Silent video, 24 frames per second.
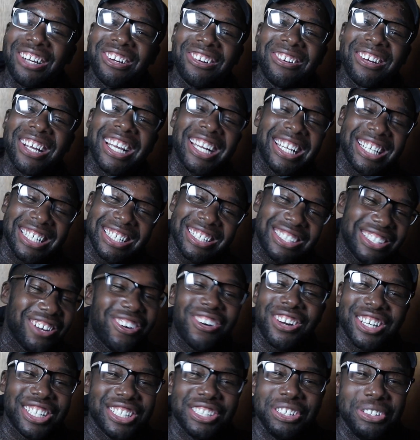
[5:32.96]
the Creator and
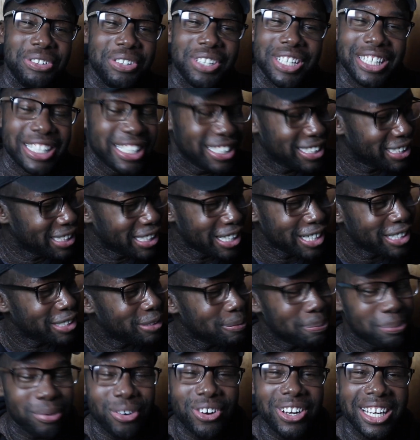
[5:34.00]
all his uniqueness, he
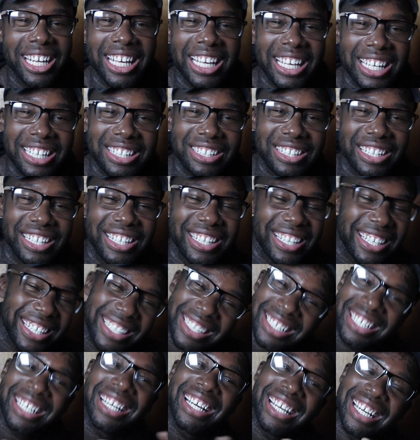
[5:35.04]
actually brought that into there, and
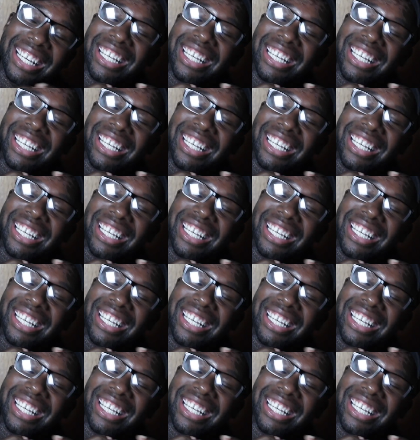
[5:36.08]
it